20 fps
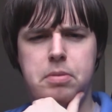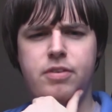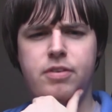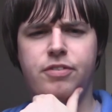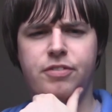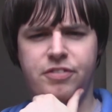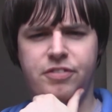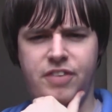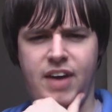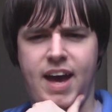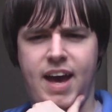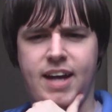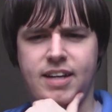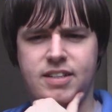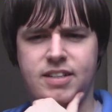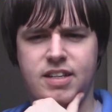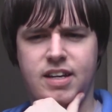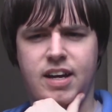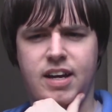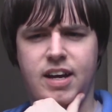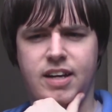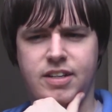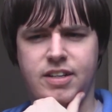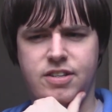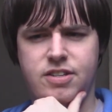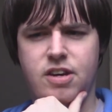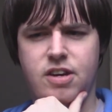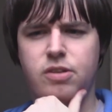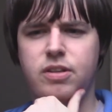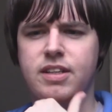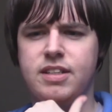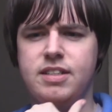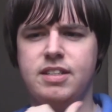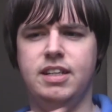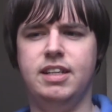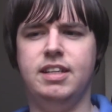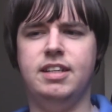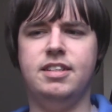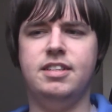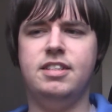Fett and Ahsoka
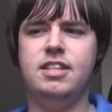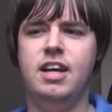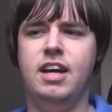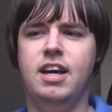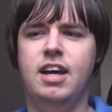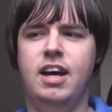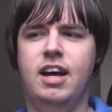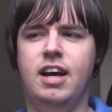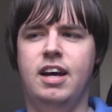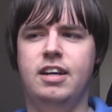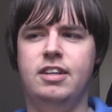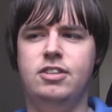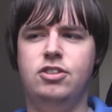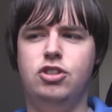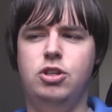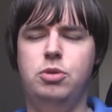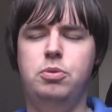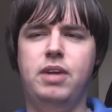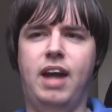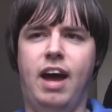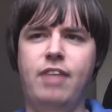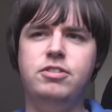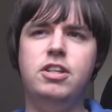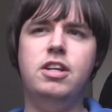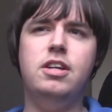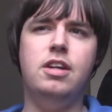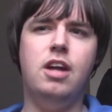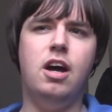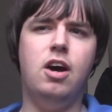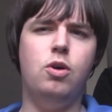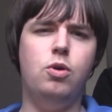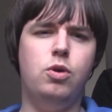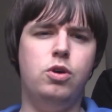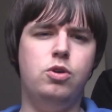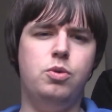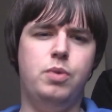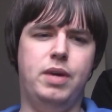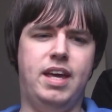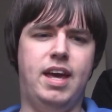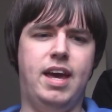scenes. She would have to know
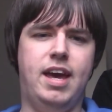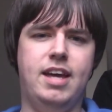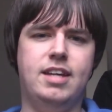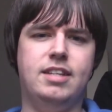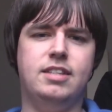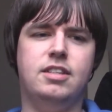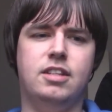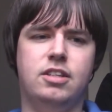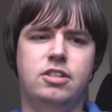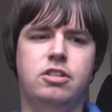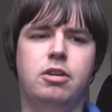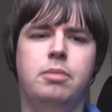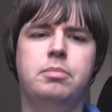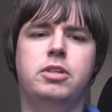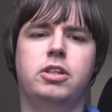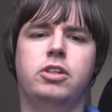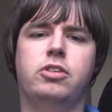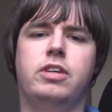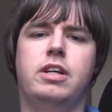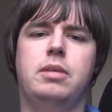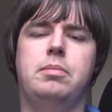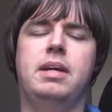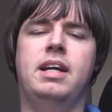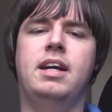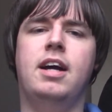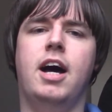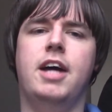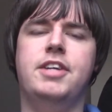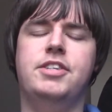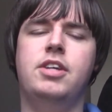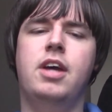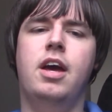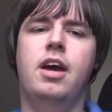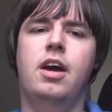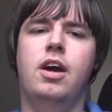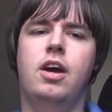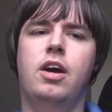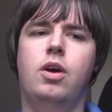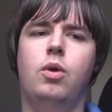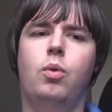who he is to some degree, because
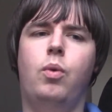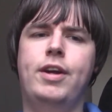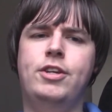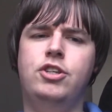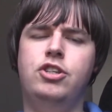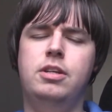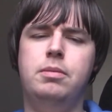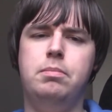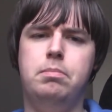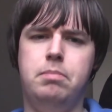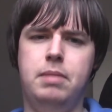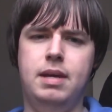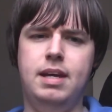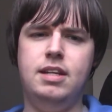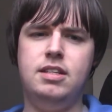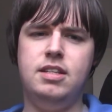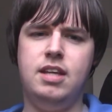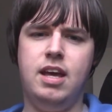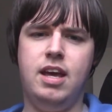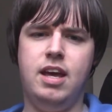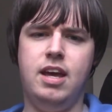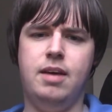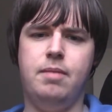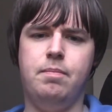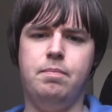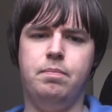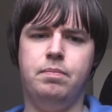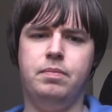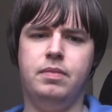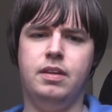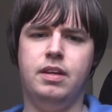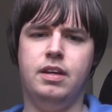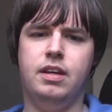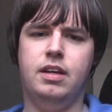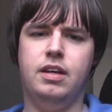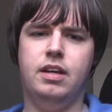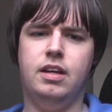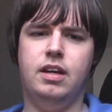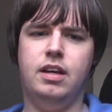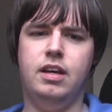when she meets him,
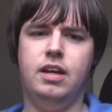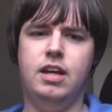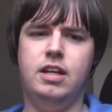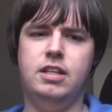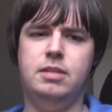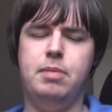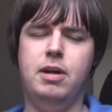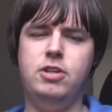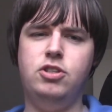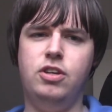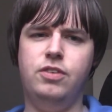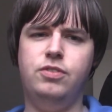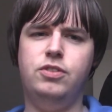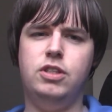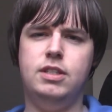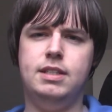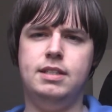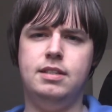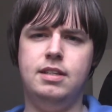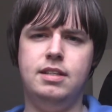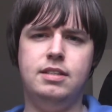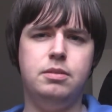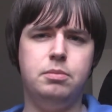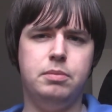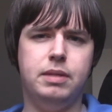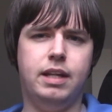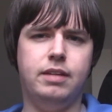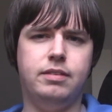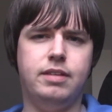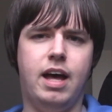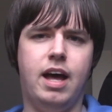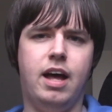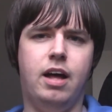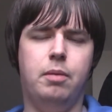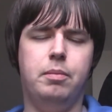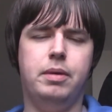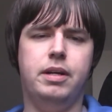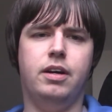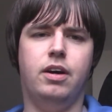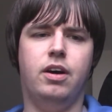especially if she sees him without the
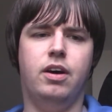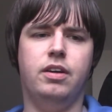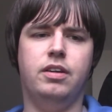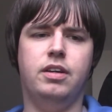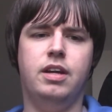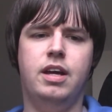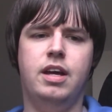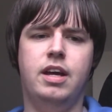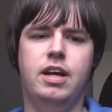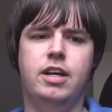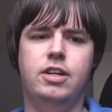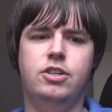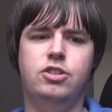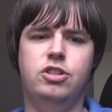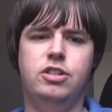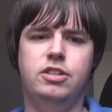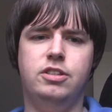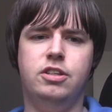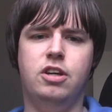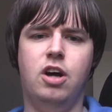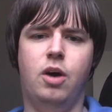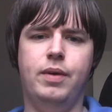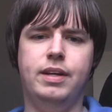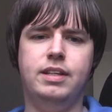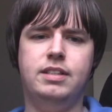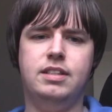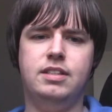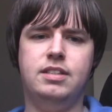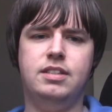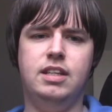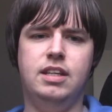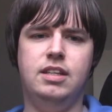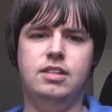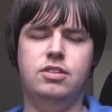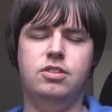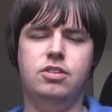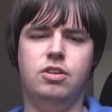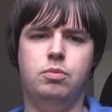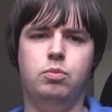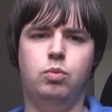helmet on, she's going to see
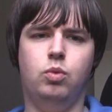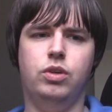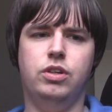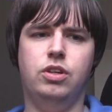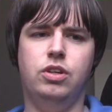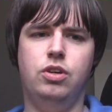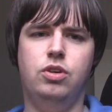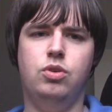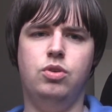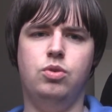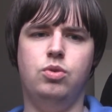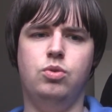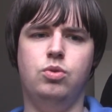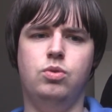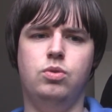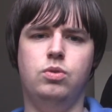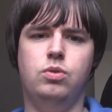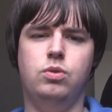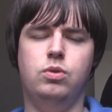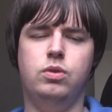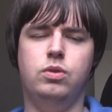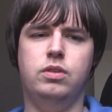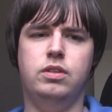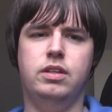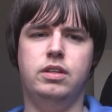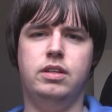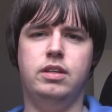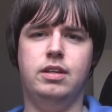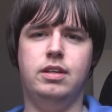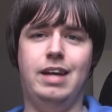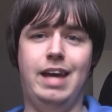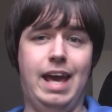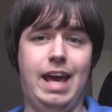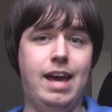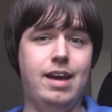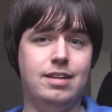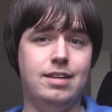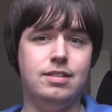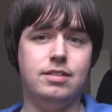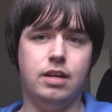someone who
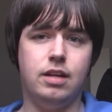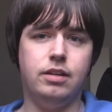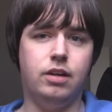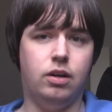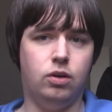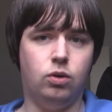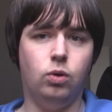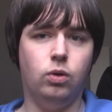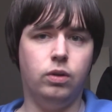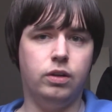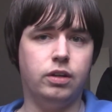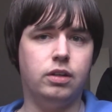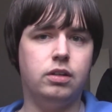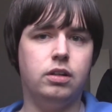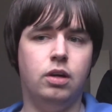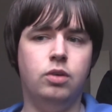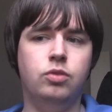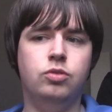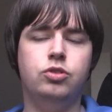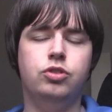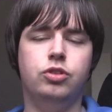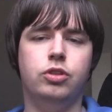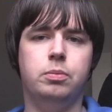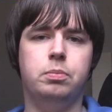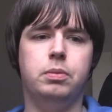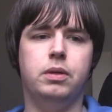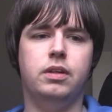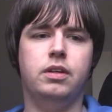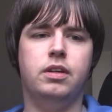is an older clone trooper.